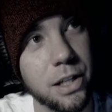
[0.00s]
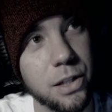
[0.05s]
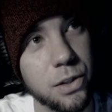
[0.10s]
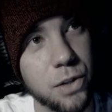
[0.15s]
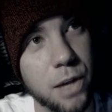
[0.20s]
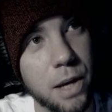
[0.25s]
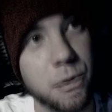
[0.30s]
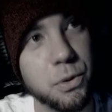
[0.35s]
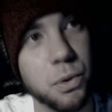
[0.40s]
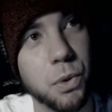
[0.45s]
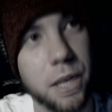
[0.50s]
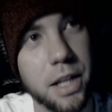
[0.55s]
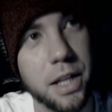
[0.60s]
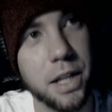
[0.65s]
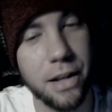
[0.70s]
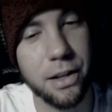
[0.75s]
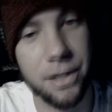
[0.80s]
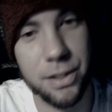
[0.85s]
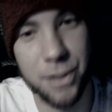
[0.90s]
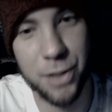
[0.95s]
conceptual
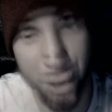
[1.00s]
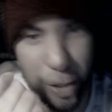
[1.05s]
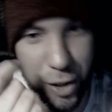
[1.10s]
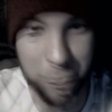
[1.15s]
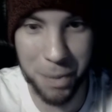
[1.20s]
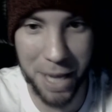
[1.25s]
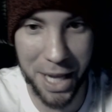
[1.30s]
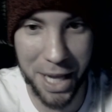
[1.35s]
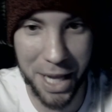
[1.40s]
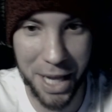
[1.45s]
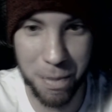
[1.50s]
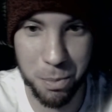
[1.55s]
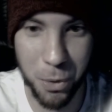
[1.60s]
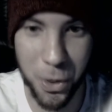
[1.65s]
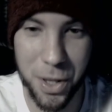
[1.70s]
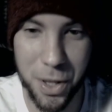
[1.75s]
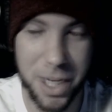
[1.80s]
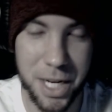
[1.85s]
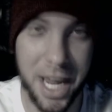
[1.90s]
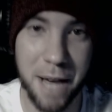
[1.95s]
analysis explains
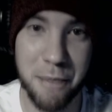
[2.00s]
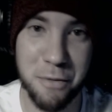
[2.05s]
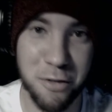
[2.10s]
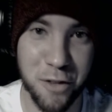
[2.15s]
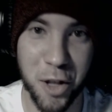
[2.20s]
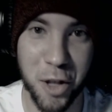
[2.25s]
more of the damn